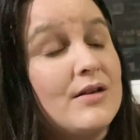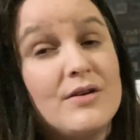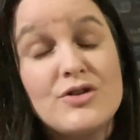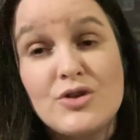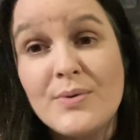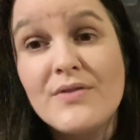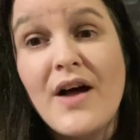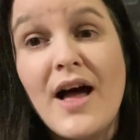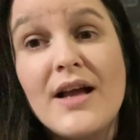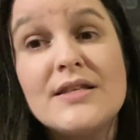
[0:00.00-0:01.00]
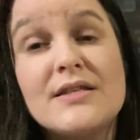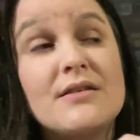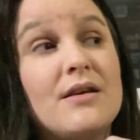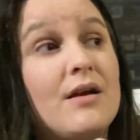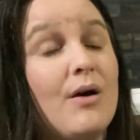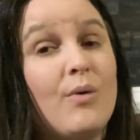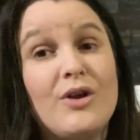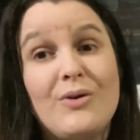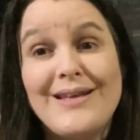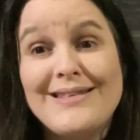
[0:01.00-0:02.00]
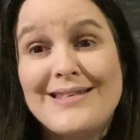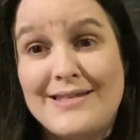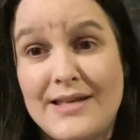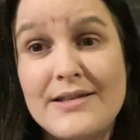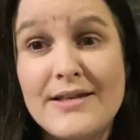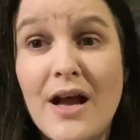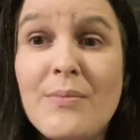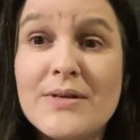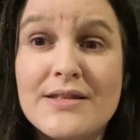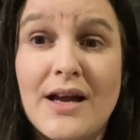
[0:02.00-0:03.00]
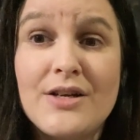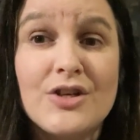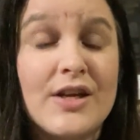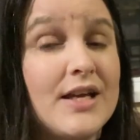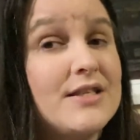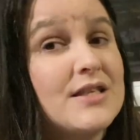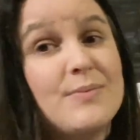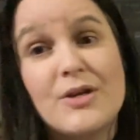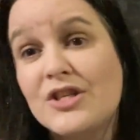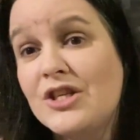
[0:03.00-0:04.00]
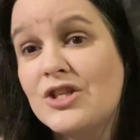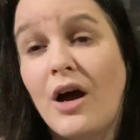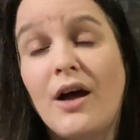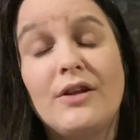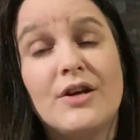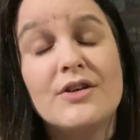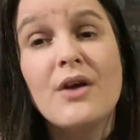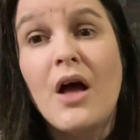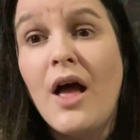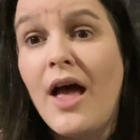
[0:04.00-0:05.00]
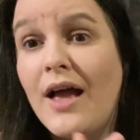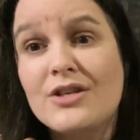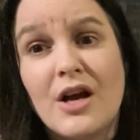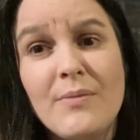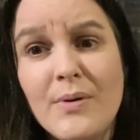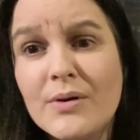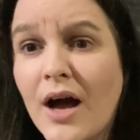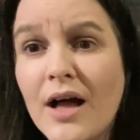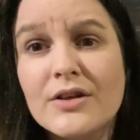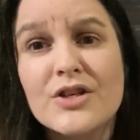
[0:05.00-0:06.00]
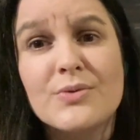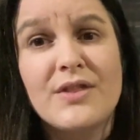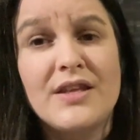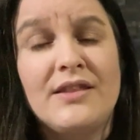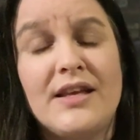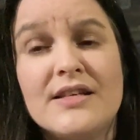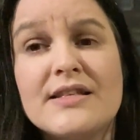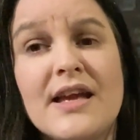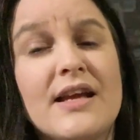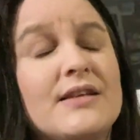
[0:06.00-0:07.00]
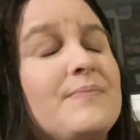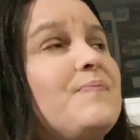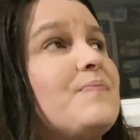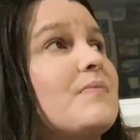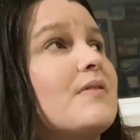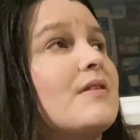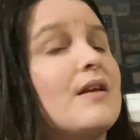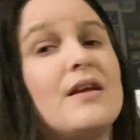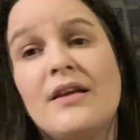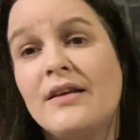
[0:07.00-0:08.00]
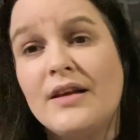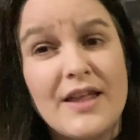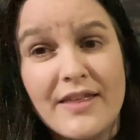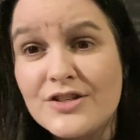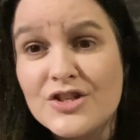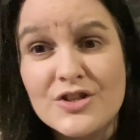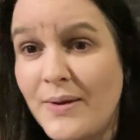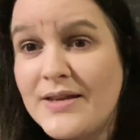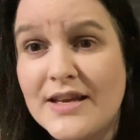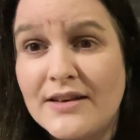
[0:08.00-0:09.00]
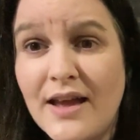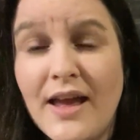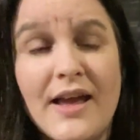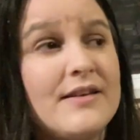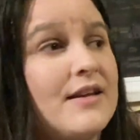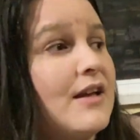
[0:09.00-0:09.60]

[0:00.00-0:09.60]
supervised, or you can sit down beside your kids, especially toddlers, and talk about colors within this. And it's just amazing. And